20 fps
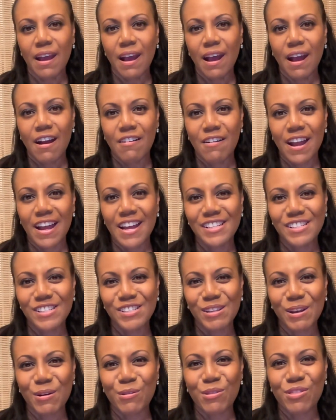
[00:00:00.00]
All right,
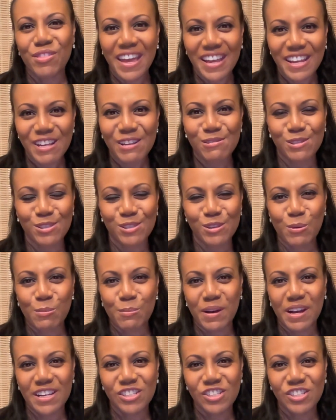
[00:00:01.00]
so thank you so
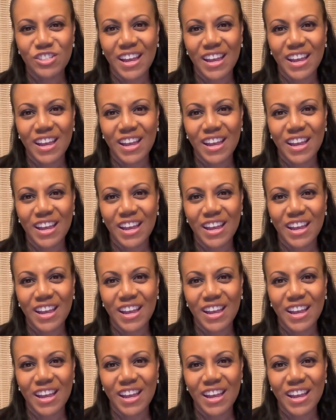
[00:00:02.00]
much,